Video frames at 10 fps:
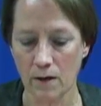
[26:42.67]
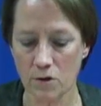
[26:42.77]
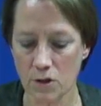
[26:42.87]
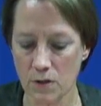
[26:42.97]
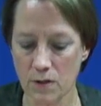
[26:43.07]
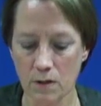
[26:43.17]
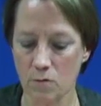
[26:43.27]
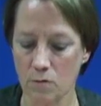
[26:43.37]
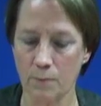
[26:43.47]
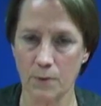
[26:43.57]
and she's
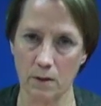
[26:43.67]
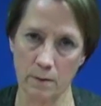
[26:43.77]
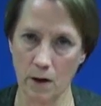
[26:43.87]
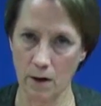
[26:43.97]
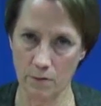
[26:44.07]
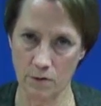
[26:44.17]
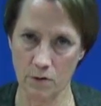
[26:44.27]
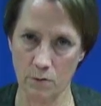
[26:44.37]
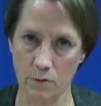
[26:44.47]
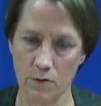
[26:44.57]
interrupting other
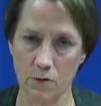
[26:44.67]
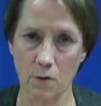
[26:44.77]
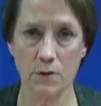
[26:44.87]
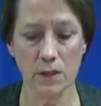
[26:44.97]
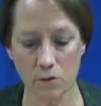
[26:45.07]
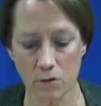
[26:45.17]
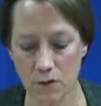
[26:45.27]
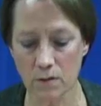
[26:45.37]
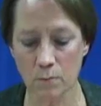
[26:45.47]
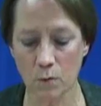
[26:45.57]
students. So the teacher
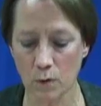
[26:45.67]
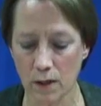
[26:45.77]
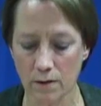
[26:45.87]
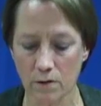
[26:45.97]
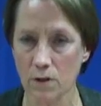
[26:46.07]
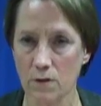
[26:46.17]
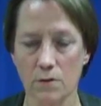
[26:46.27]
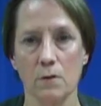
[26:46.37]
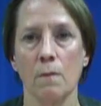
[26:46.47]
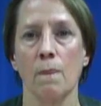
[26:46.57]
says, Maria, you need
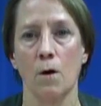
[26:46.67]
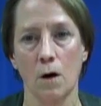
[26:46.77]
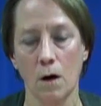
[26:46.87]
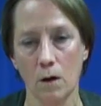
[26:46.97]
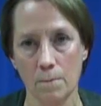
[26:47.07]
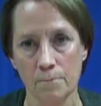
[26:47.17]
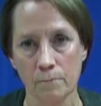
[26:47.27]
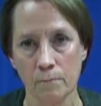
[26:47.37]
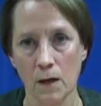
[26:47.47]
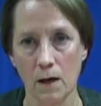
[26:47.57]
to sit in the hall,
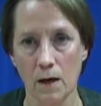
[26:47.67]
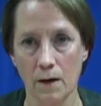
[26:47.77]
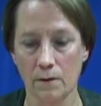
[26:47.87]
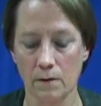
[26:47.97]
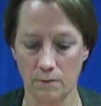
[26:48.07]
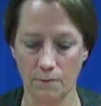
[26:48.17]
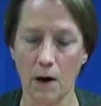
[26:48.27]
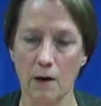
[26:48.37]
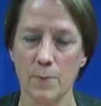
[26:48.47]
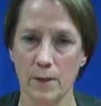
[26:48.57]
and in
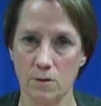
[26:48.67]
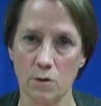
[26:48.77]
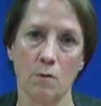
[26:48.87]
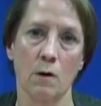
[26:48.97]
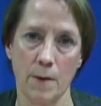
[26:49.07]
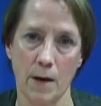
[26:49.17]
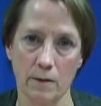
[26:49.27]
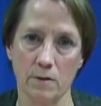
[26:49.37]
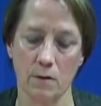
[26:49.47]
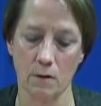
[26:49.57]
5 minutes you can come
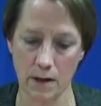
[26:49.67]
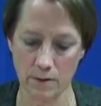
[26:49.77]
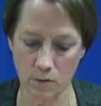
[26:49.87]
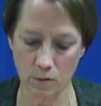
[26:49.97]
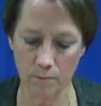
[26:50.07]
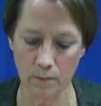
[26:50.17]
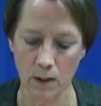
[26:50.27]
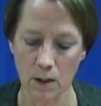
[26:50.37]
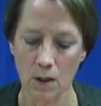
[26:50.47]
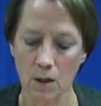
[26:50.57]
back into the classroom.
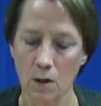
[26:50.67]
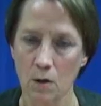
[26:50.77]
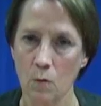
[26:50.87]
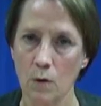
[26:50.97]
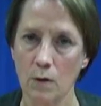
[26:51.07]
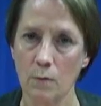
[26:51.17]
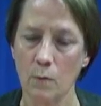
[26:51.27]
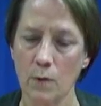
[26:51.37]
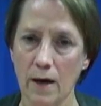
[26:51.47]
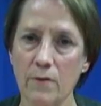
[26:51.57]
Well,
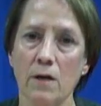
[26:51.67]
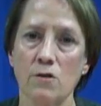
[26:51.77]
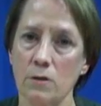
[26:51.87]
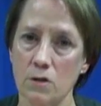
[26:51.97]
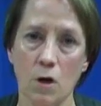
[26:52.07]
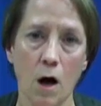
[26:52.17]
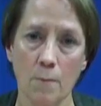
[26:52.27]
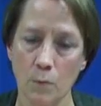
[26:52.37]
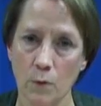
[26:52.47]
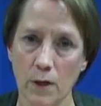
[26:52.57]
we haven't actually
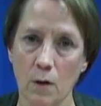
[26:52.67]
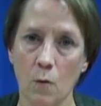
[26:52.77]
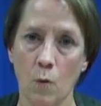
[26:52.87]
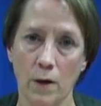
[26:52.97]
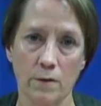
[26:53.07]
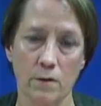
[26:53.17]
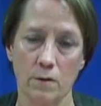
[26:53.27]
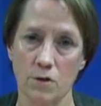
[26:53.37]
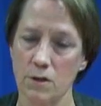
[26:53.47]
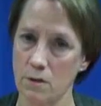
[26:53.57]
taught Maria what
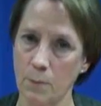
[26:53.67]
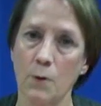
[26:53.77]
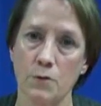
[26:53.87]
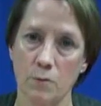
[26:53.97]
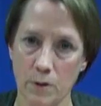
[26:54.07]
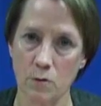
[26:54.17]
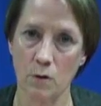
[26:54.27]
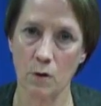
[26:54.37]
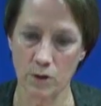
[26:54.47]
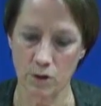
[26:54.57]
she's supposed to be
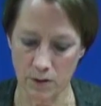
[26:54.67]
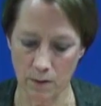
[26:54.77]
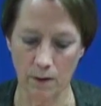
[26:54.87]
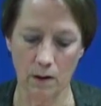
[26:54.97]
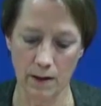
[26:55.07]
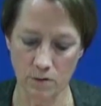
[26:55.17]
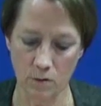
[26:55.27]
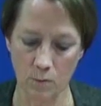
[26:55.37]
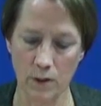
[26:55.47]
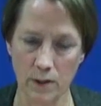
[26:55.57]
doing when she's in the
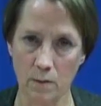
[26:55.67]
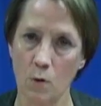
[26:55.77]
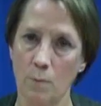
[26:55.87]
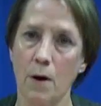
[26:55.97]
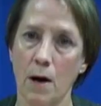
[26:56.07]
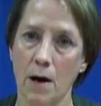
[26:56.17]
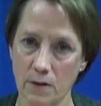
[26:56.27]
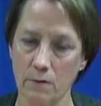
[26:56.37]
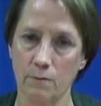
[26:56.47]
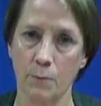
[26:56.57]
classroom. We need a more
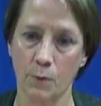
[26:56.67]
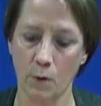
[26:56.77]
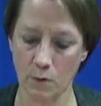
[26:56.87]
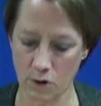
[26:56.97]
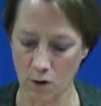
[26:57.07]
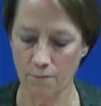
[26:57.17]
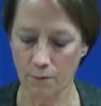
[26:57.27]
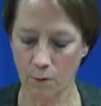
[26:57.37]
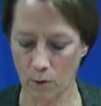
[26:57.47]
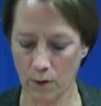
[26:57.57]
positive approach
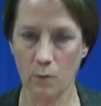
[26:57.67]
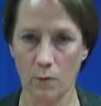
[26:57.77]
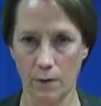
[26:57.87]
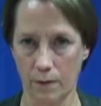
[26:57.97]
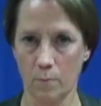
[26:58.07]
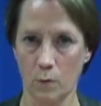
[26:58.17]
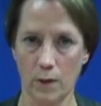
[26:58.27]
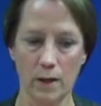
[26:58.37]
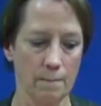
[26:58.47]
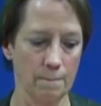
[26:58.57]
for working with
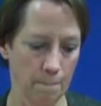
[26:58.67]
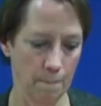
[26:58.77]
Maria.